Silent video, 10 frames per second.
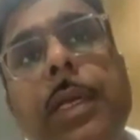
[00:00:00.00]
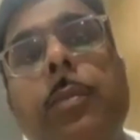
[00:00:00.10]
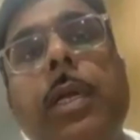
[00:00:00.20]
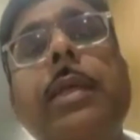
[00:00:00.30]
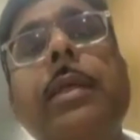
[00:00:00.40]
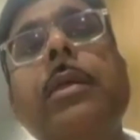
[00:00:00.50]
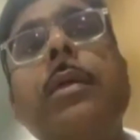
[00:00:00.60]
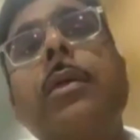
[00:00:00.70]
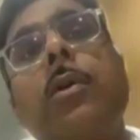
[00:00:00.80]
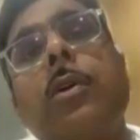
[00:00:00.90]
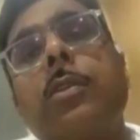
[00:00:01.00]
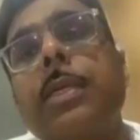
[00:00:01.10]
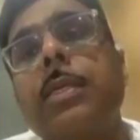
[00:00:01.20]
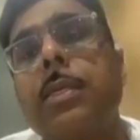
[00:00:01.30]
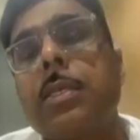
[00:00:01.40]
predominantly
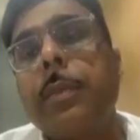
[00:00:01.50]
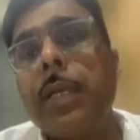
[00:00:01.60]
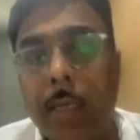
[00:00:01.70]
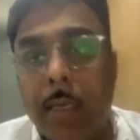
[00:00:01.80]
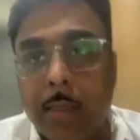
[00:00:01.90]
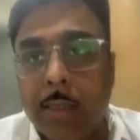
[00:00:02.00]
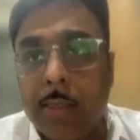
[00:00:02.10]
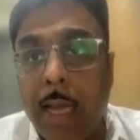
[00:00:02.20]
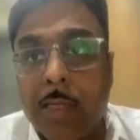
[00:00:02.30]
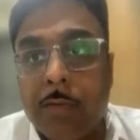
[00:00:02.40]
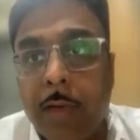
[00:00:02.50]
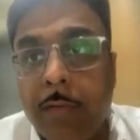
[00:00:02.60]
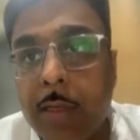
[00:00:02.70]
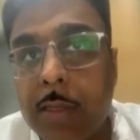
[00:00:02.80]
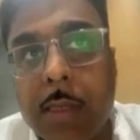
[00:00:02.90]
caused by systemic illnesses,
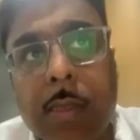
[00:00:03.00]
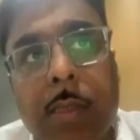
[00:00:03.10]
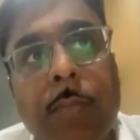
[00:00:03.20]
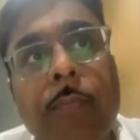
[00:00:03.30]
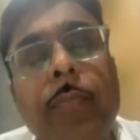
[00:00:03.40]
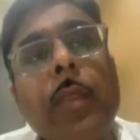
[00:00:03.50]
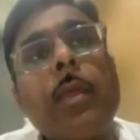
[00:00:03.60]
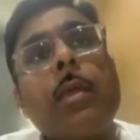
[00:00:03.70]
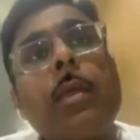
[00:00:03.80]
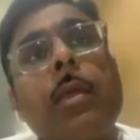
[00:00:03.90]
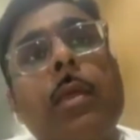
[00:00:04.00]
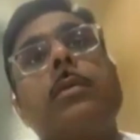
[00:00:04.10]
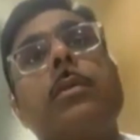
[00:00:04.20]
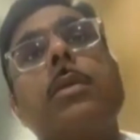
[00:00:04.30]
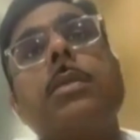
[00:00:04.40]
as we have discussed.
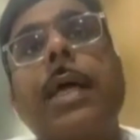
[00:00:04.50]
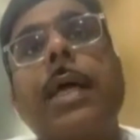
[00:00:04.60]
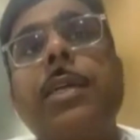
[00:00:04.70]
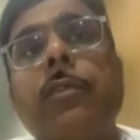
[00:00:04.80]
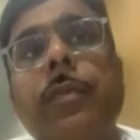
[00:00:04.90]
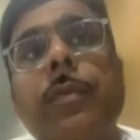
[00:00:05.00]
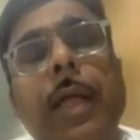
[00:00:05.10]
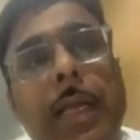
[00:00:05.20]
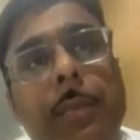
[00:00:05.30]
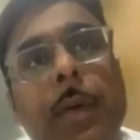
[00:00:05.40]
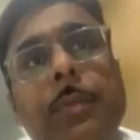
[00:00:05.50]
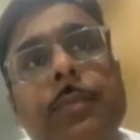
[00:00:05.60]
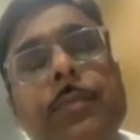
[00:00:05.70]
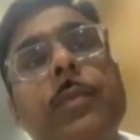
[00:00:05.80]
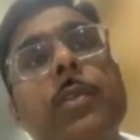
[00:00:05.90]
The site of
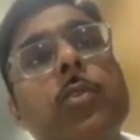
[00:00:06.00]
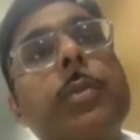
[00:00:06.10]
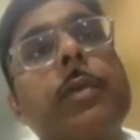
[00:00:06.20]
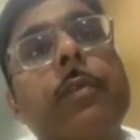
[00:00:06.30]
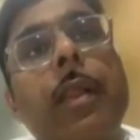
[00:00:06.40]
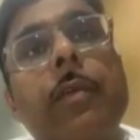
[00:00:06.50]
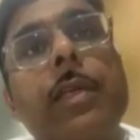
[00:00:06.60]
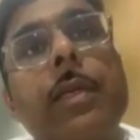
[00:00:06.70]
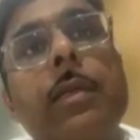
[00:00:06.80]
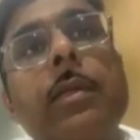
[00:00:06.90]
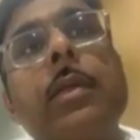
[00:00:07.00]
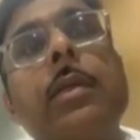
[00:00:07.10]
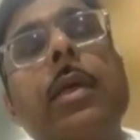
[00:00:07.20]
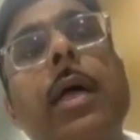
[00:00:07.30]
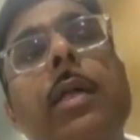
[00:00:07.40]
edema to be evaluated
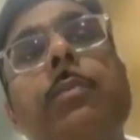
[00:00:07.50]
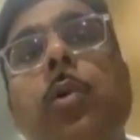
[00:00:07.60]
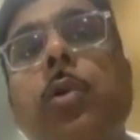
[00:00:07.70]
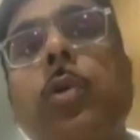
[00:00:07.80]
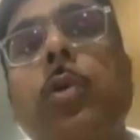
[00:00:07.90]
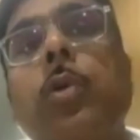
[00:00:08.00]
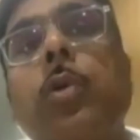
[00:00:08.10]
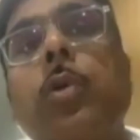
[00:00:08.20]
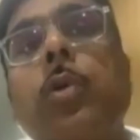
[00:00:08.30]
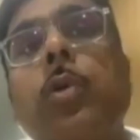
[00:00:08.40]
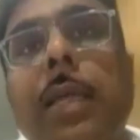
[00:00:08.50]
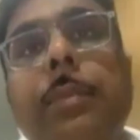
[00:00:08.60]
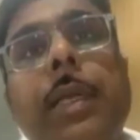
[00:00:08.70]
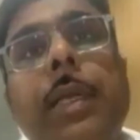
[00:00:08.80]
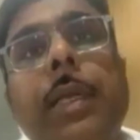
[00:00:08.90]
at bony
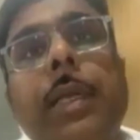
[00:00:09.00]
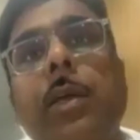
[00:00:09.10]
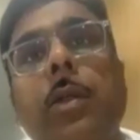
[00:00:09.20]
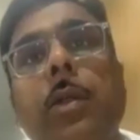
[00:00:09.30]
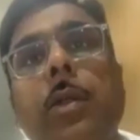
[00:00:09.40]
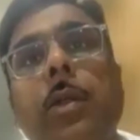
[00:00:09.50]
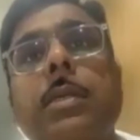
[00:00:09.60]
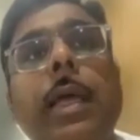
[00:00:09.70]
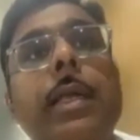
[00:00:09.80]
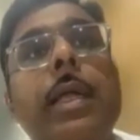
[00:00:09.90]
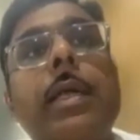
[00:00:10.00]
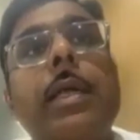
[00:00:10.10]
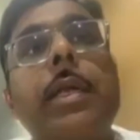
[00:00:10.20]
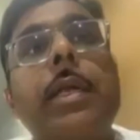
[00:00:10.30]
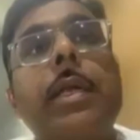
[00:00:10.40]
prominences like medial malleolus
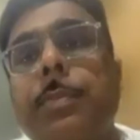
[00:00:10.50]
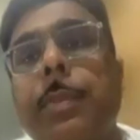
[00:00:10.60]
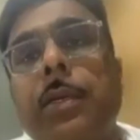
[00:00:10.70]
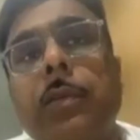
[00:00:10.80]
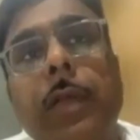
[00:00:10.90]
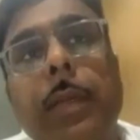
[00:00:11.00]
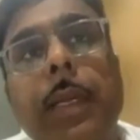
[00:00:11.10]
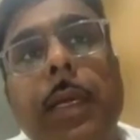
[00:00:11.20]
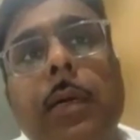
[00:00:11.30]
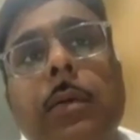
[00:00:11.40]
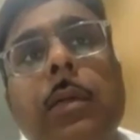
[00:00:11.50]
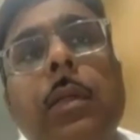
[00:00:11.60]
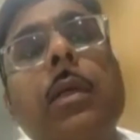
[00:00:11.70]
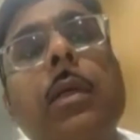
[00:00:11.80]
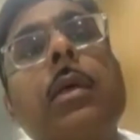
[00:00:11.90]
and anterior aspect of tibia,